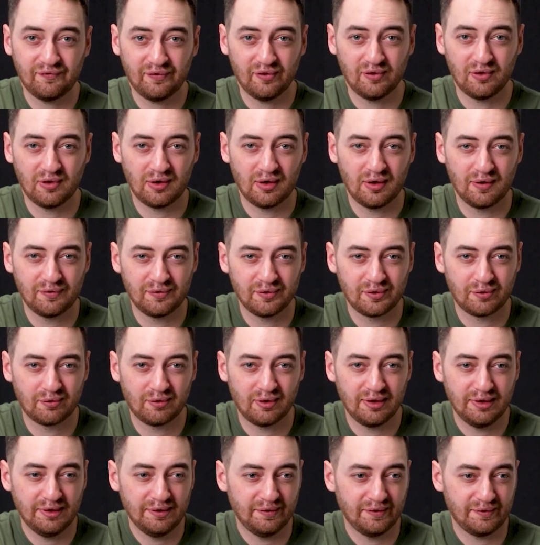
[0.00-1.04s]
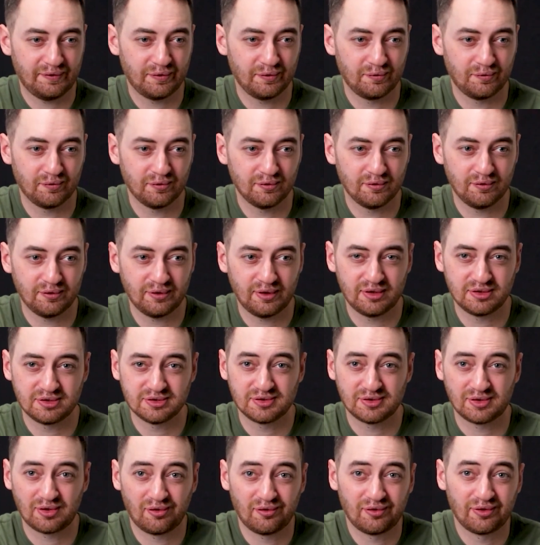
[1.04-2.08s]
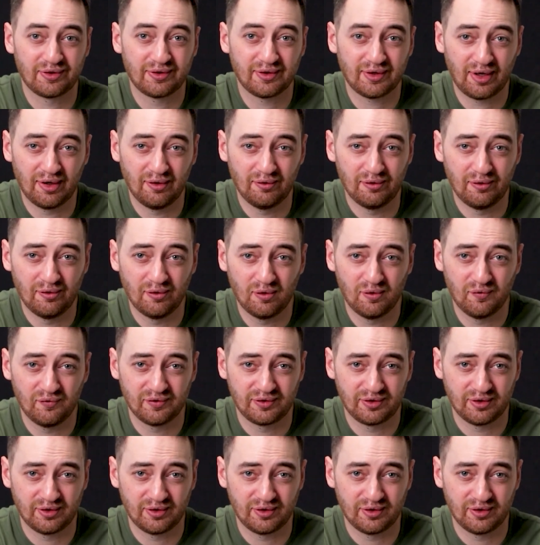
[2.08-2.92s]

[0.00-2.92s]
felt oddly quiet, like the world had just gone silent all of a